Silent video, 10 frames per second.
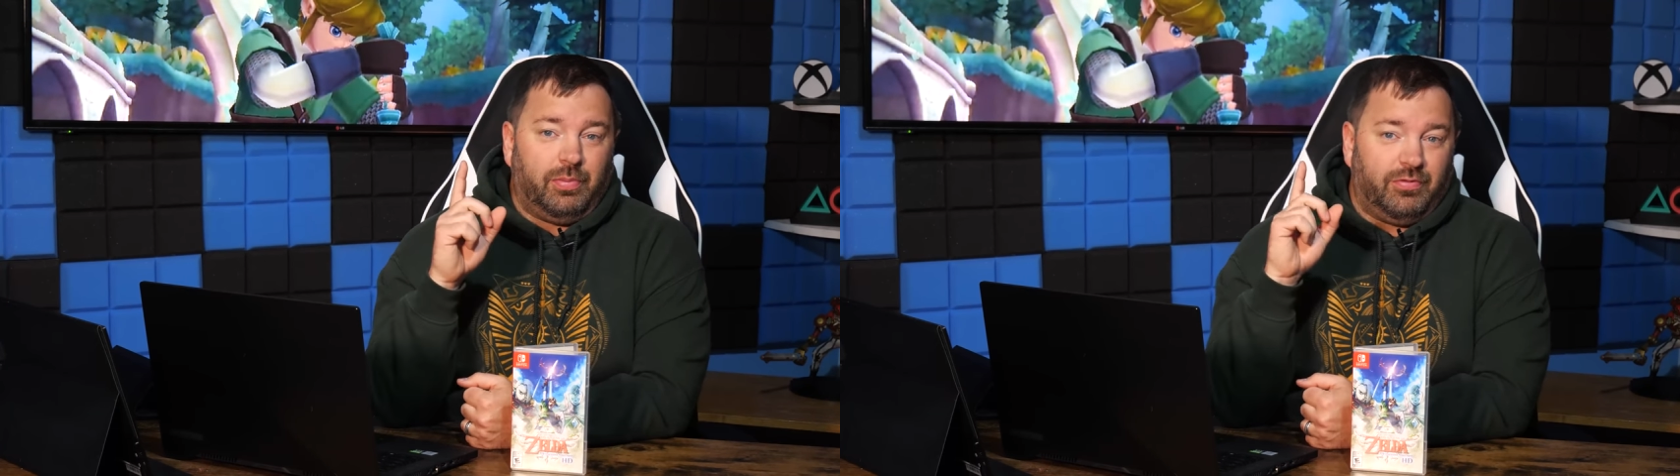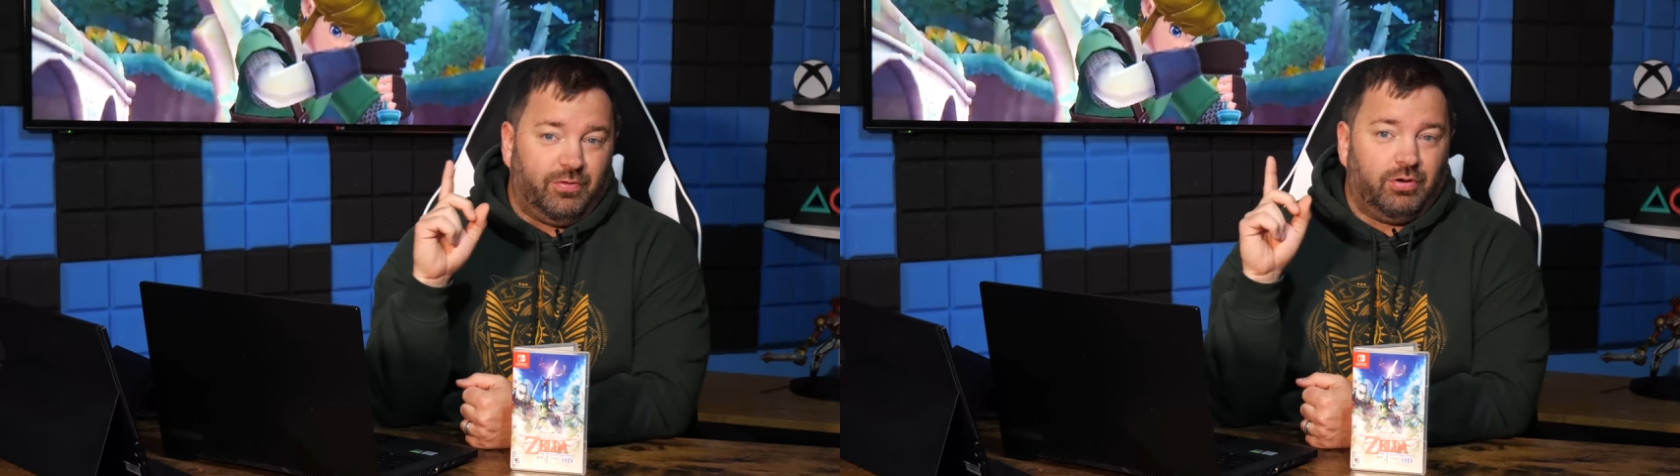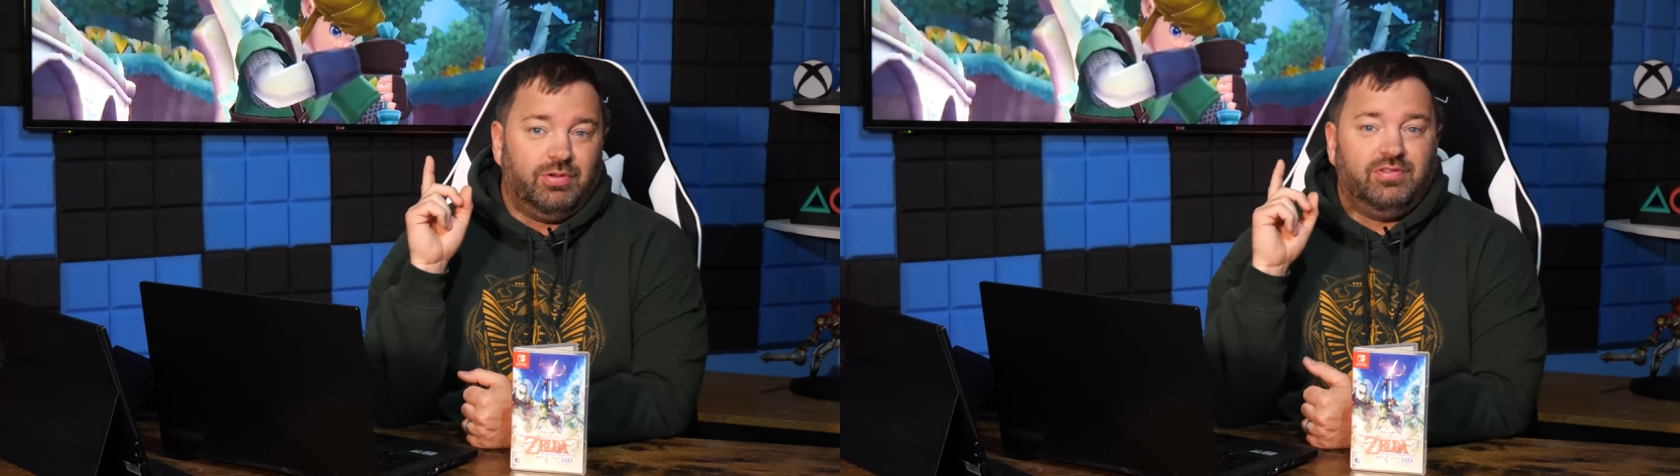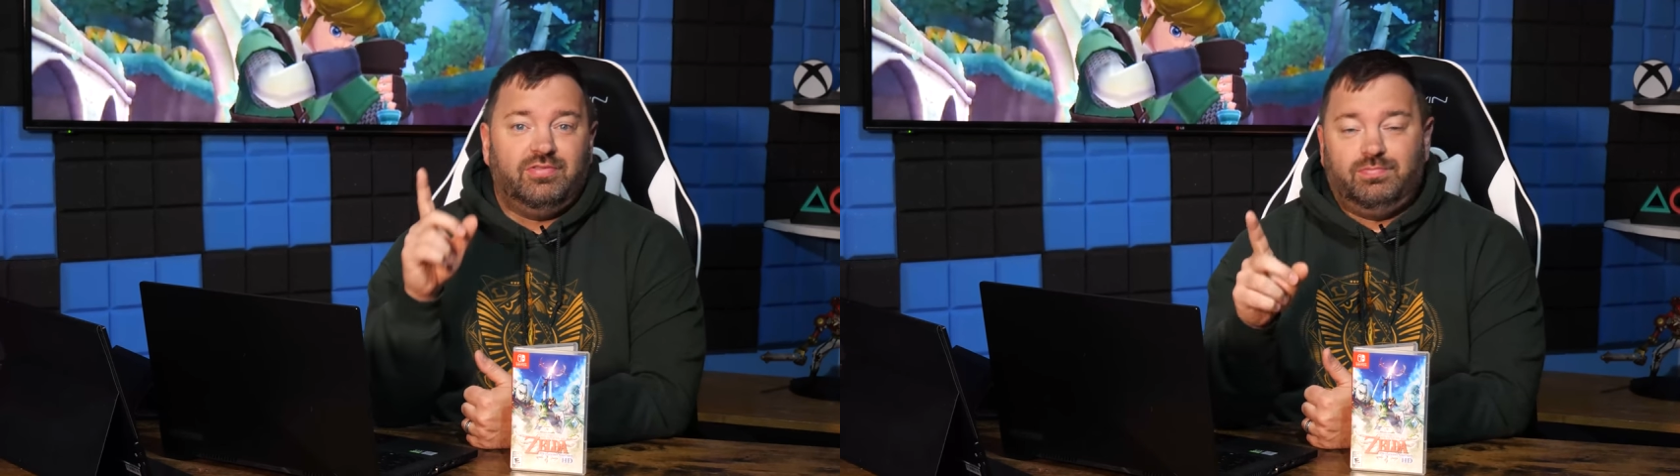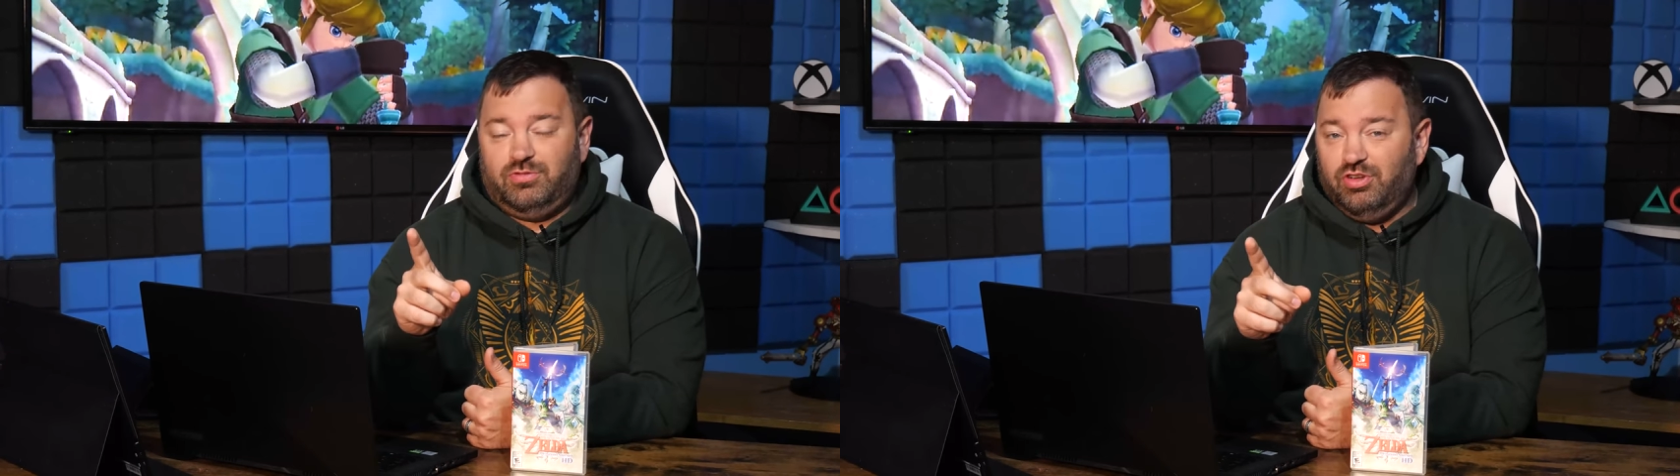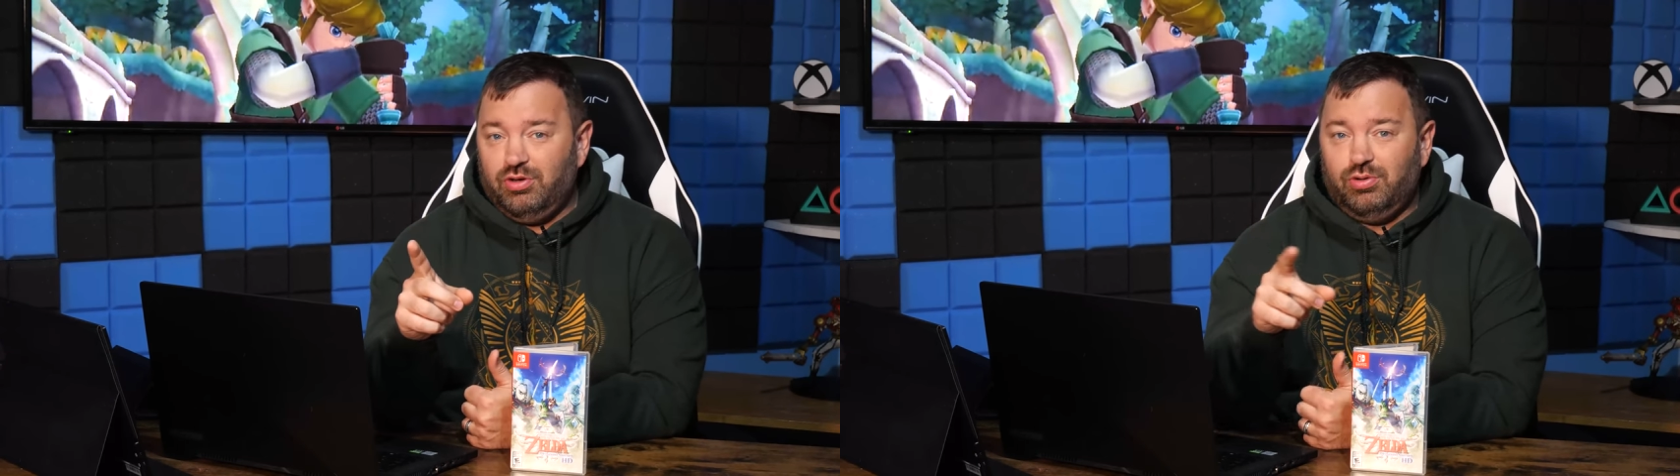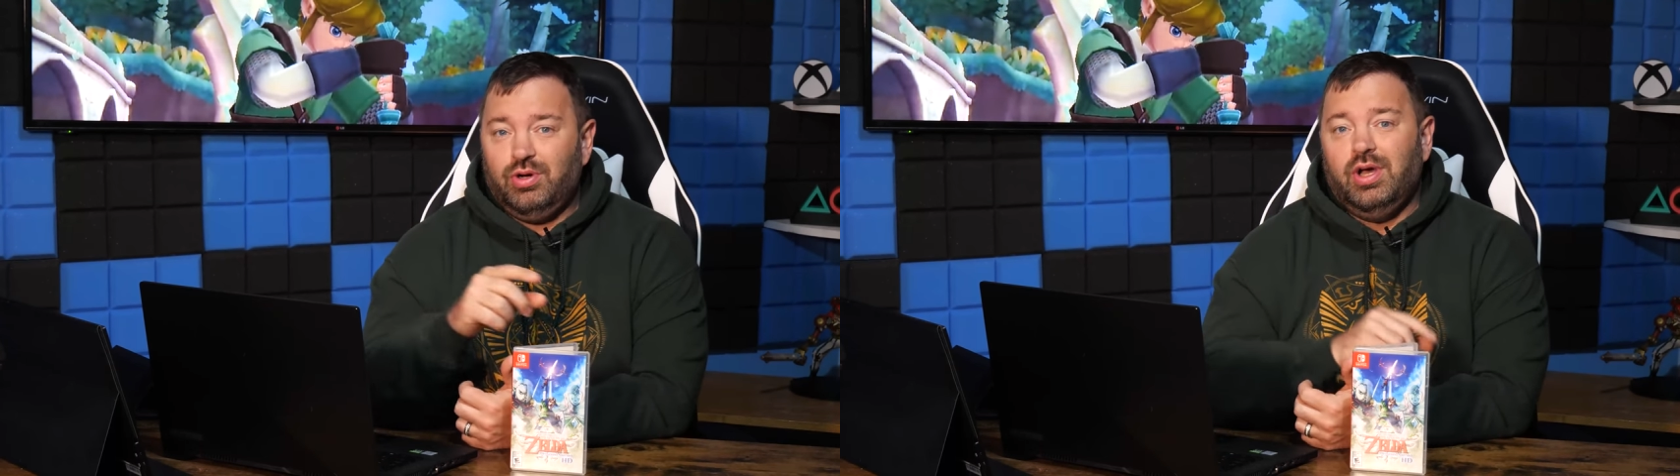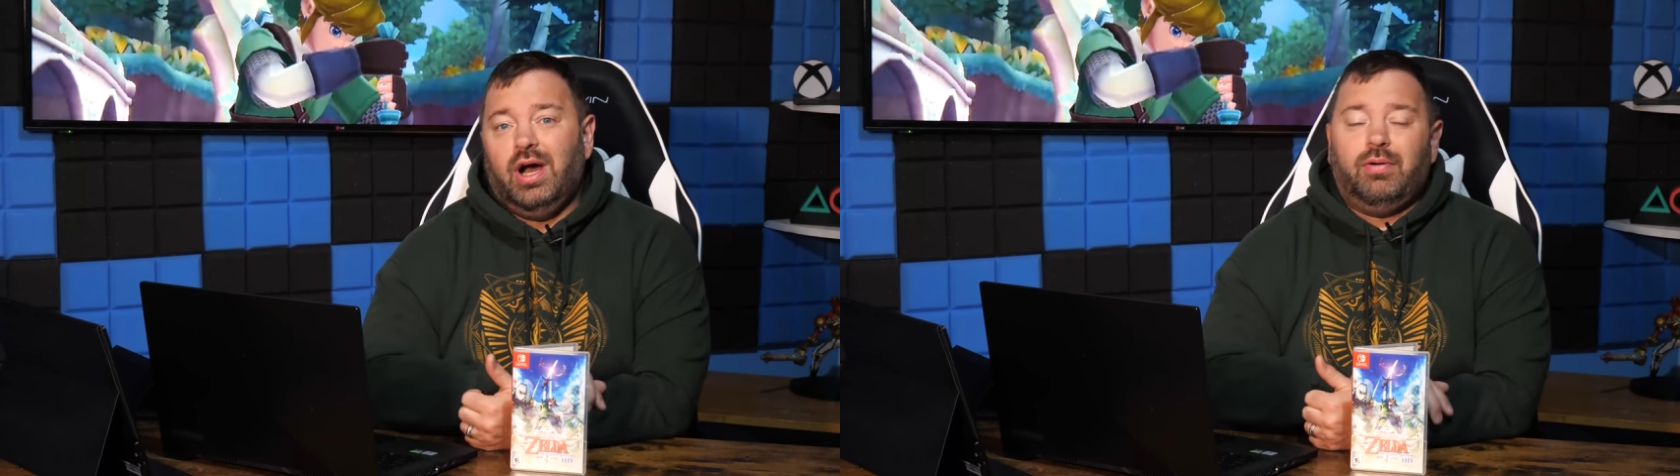But before we do,